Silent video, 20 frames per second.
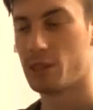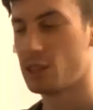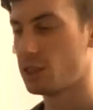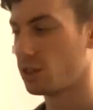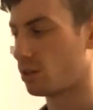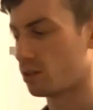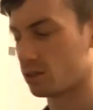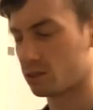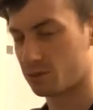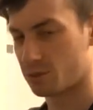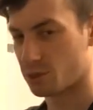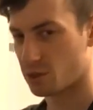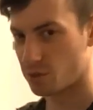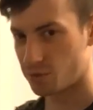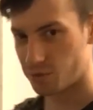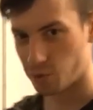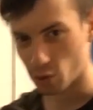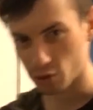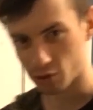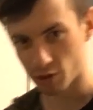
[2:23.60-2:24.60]
Because for the
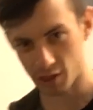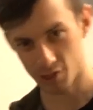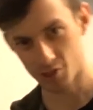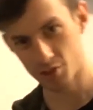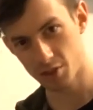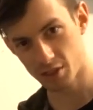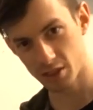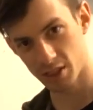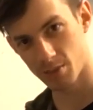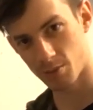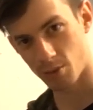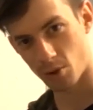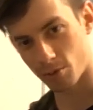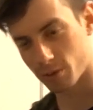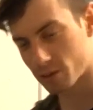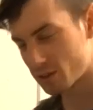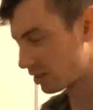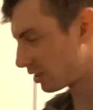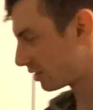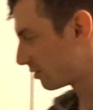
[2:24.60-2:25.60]
full thrust system,
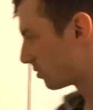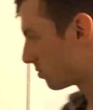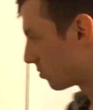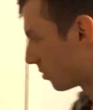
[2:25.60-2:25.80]
obviously we